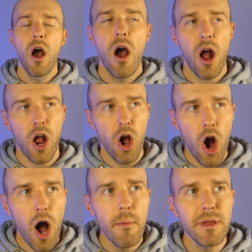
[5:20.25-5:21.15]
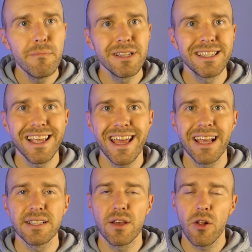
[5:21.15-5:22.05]
A common mistake
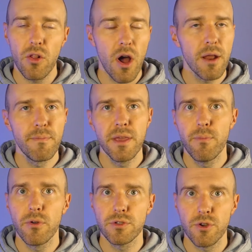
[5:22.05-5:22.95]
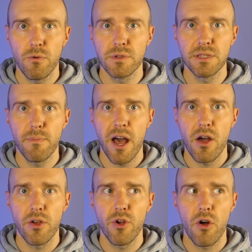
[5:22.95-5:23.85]
is that a lot of people don't
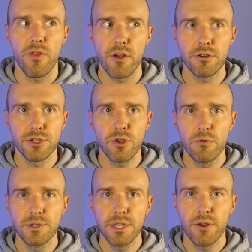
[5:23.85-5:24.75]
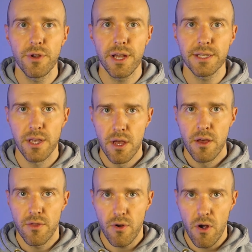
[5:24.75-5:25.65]
smile at all. They are so serious,
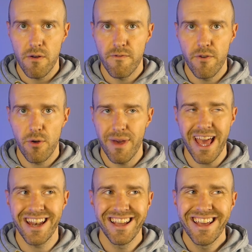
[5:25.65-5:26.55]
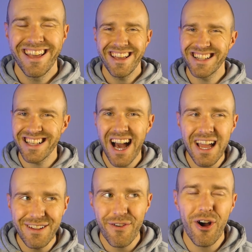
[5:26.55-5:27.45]
they're on film, and it's
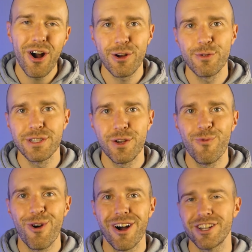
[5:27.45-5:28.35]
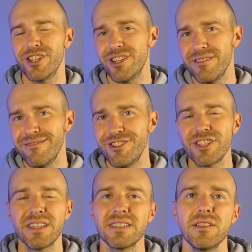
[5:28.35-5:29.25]
kind of awkward to watch. It
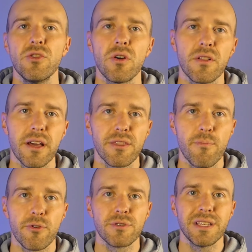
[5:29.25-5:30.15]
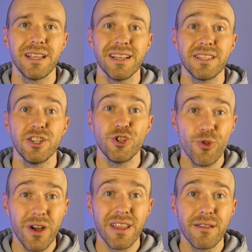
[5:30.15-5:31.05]
just doesn't look like the person is
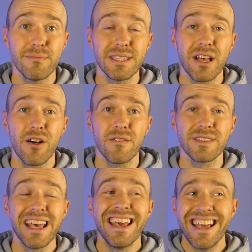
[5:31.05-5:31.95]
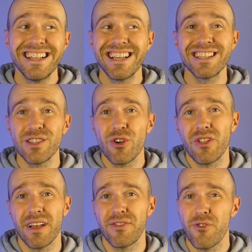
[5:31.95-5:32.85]
enjoying themselves. It does look
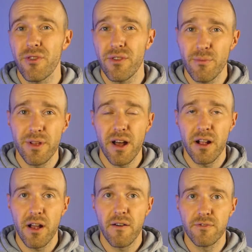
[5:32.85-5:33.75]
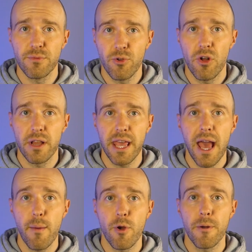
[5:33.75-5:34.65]
like they're a little bit uncomfortable on
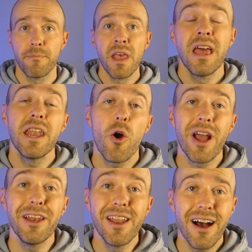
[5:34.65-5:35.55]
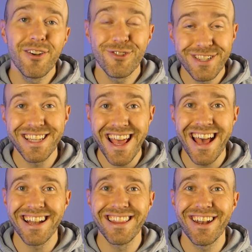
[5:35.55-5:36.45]
camera. Now, I
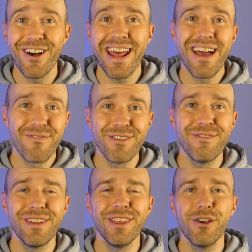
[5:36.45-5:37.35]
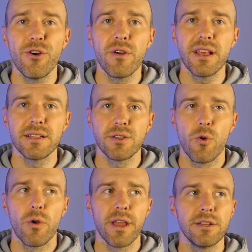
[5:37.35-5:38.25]
understand that not every video is
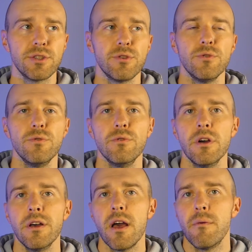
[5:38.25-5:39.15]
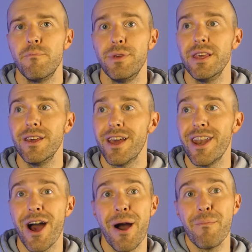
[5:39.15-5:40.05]
going to be
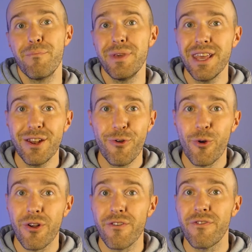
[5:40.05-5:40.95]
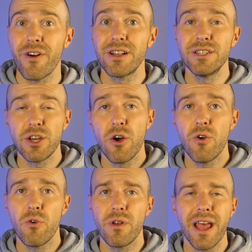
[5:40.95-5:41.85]
an upbeat or a fun
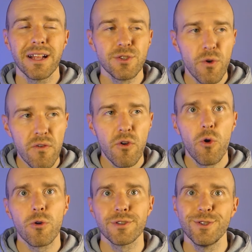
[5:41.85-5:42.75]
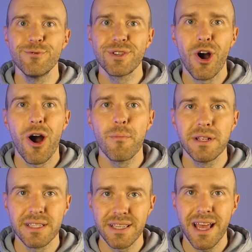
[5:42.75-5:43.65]
tone. And so, of course, use
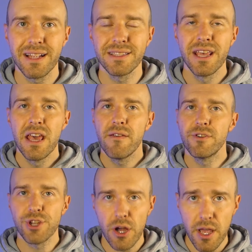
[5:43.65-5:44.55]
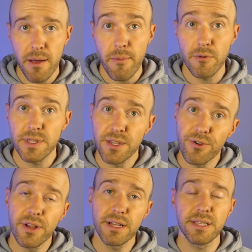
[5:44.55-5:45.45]
common sense. If you're talking about
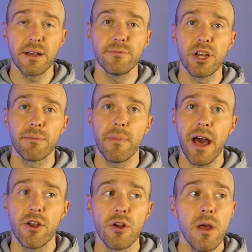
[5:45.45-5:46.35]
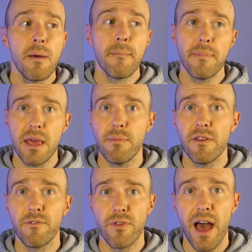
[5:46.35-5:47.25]
serious subject matter, maybe
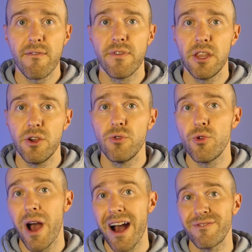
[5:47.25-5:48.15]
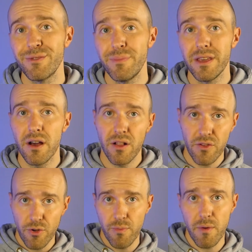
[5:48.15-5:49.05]
for that video, you have to be a
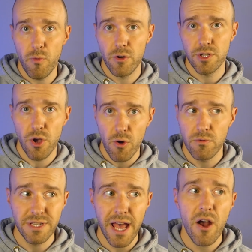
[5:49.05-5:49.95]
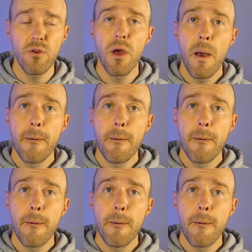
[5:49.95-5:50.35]
little bit more toned down.